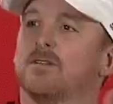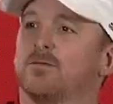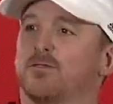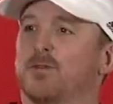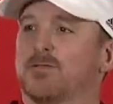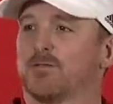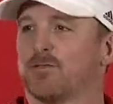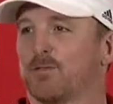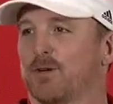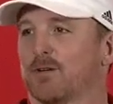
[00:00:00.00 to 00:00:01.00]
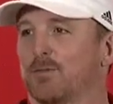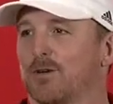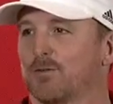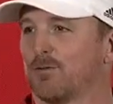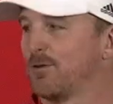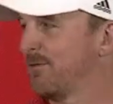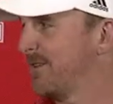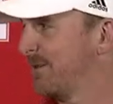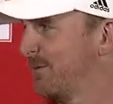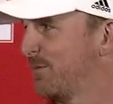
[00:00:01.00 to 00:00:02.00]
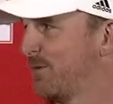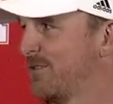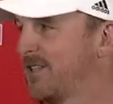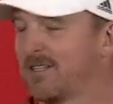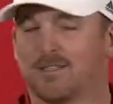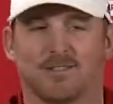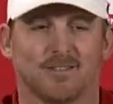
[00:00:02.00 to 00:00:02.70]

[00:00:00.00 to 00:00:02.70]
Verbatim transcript: respectful of our pickleball court over there, we'd appreciate it.